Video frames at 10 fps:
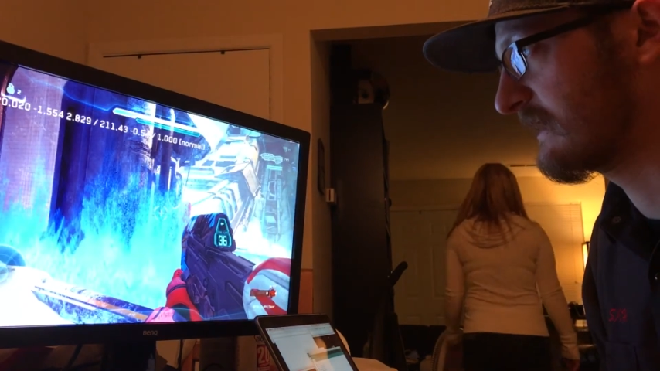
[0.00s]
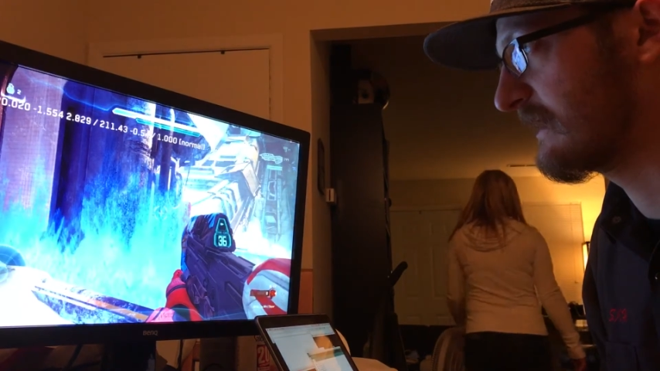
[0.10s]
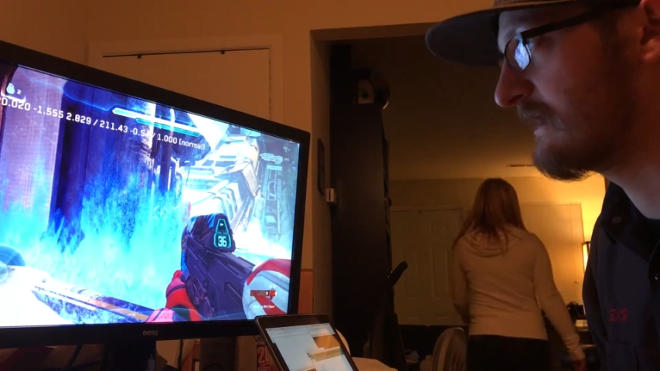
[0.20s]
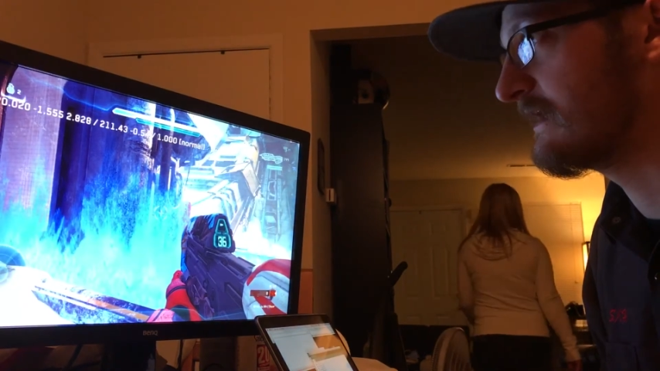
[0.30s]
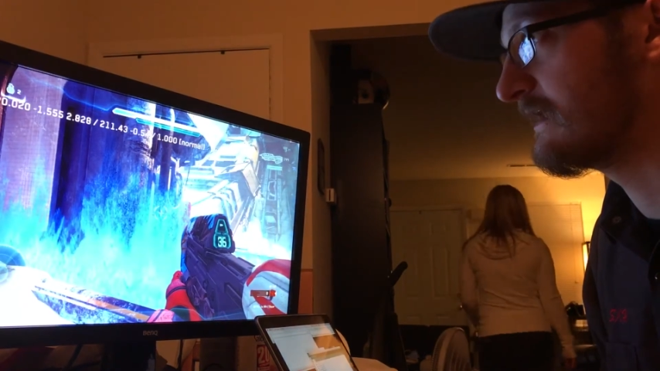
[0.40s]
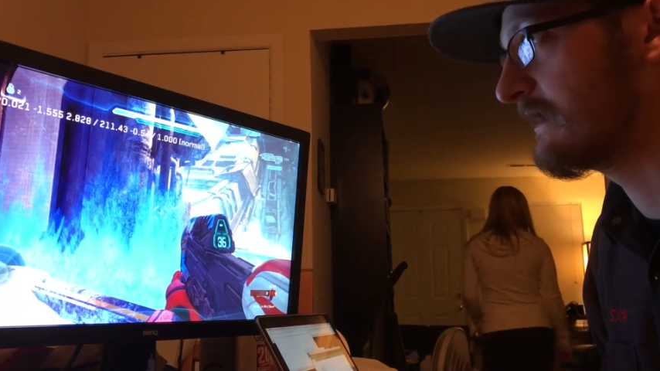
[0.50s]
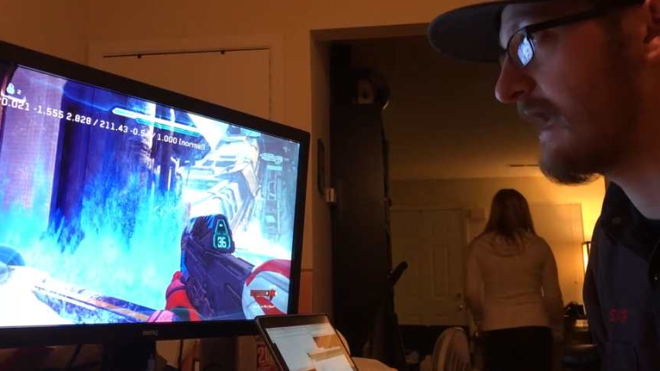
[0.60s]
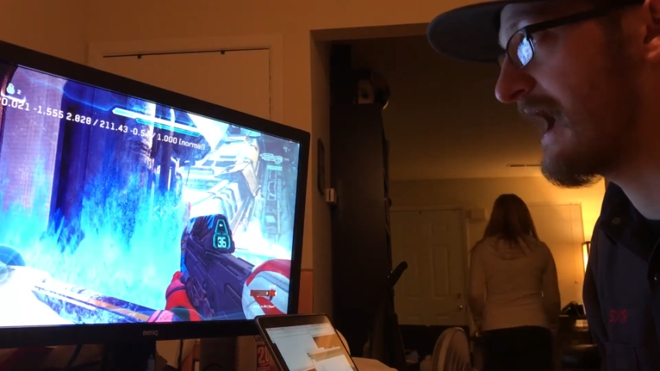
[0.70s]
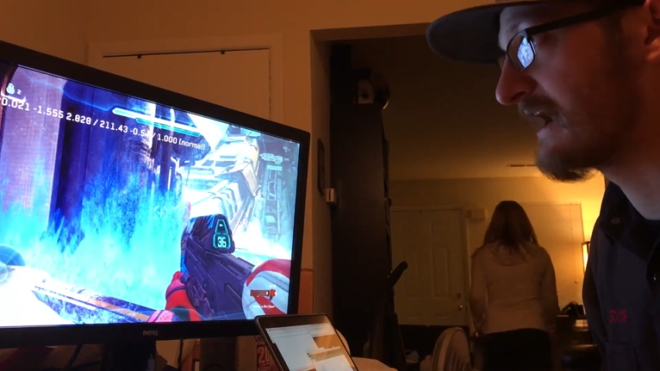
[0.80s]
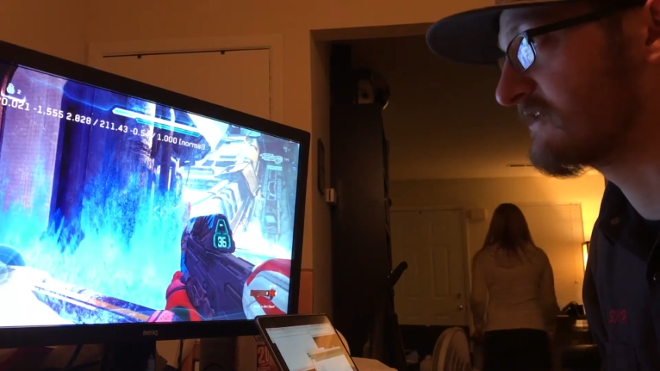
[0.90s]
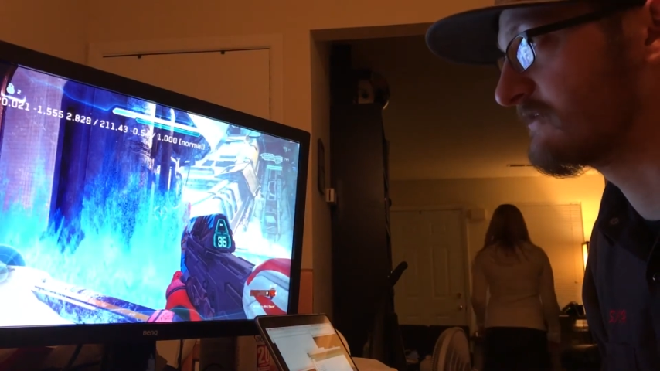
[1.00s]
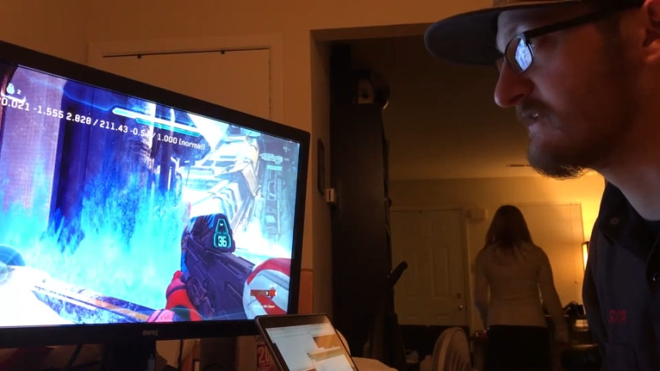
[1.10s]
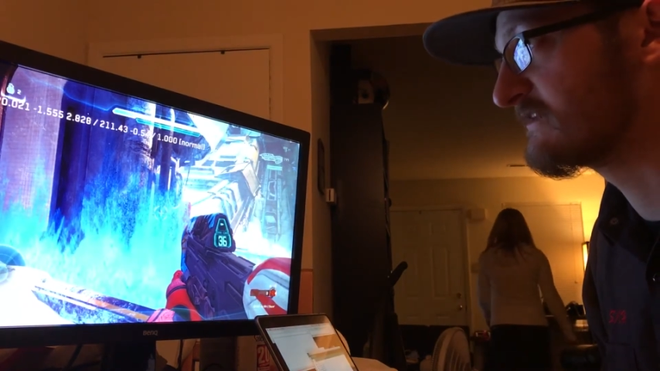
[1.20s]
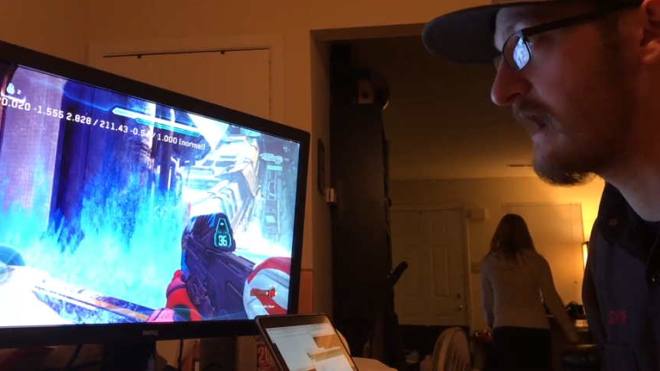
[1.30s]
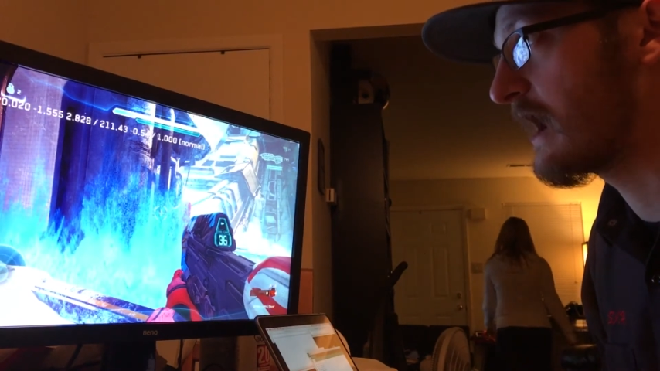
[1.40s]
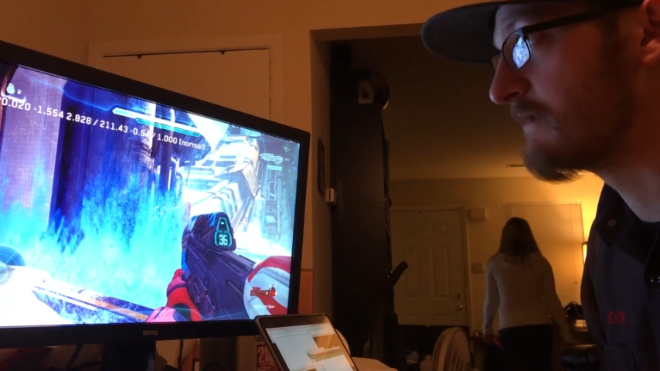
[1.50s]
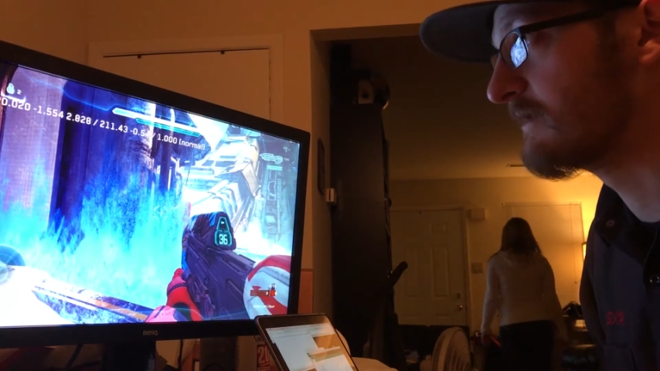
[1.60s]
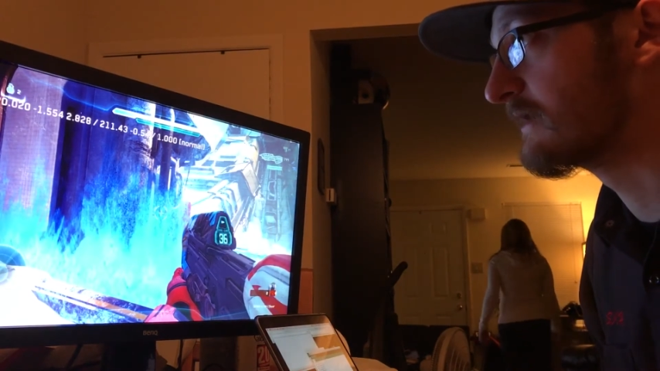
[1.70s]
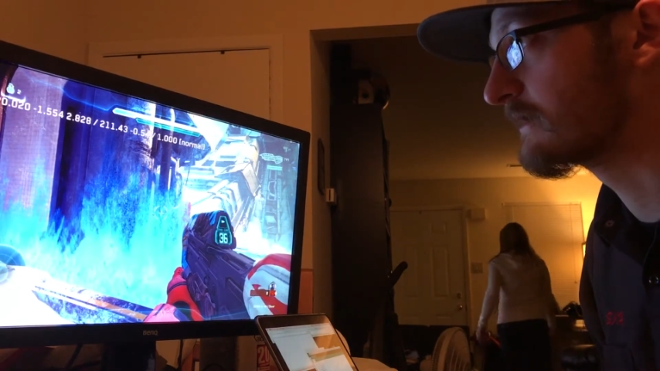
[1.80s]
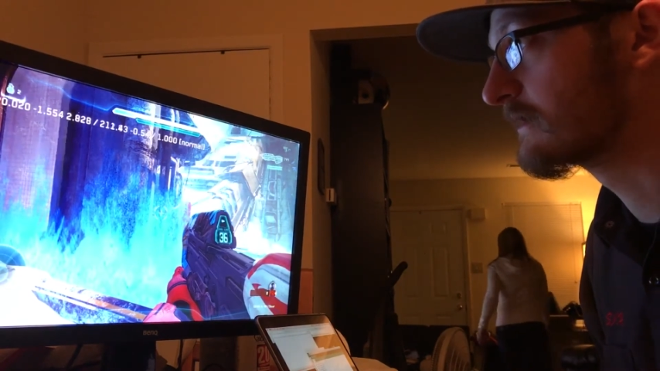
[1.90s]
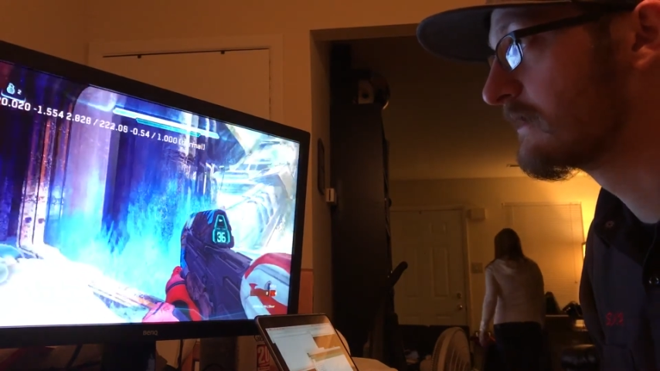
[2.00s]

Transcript: get an accurate timing.